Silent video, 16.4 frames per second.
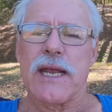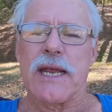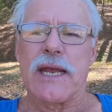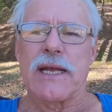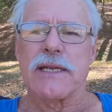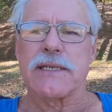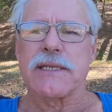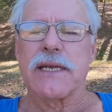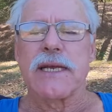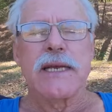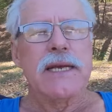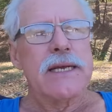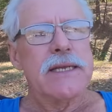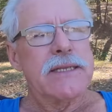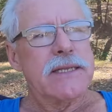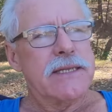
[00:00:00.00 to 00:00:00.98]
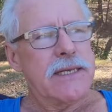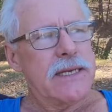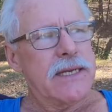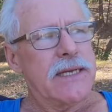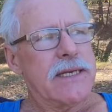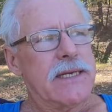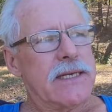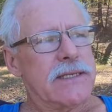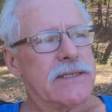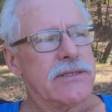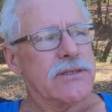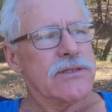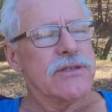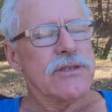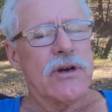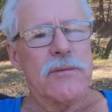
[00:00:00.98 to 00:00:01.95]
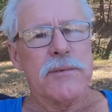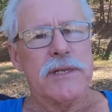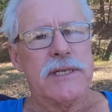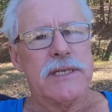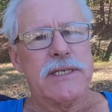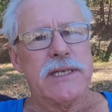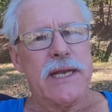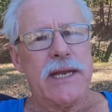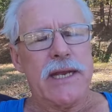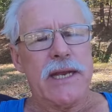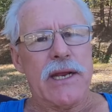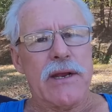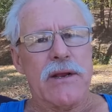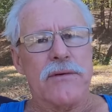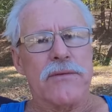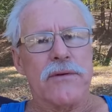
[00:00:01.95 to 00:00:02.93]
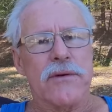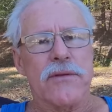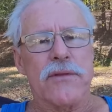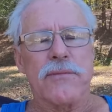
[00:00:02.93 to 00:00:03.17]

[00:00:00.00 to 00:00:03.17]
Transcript: And the thing is, there's nobody to take care of her.